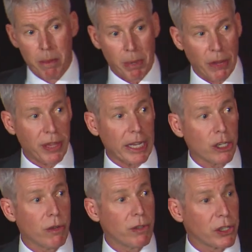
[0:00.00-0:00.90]
But I think
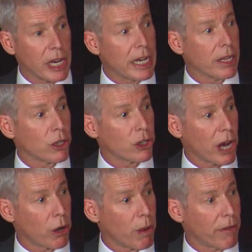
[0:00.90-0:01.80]
as you've seen in the
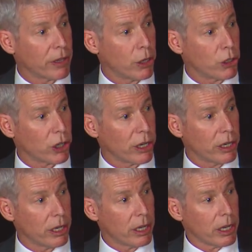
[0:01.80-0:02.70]
shale
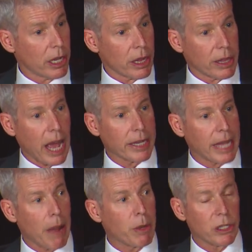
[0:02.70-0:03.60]
revolution,
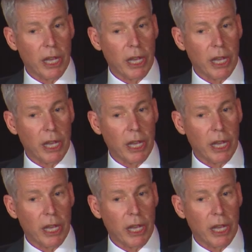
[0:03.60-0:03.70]
that was